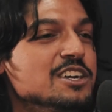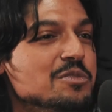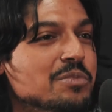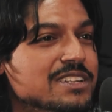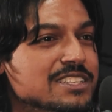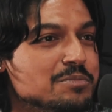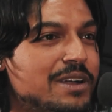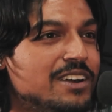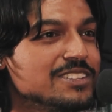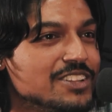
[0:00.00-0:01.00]
But it's
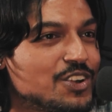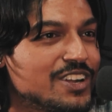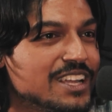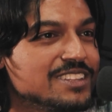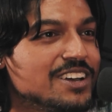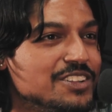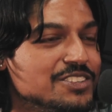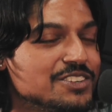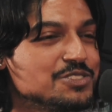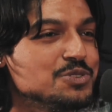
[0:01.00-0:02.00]
about learning the
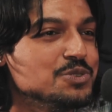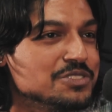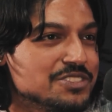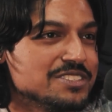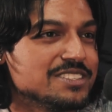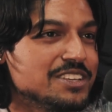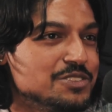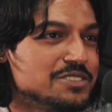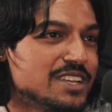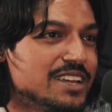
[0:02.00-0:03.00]
other tools, just like you
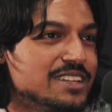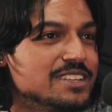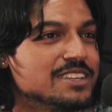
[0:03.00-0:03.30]
said,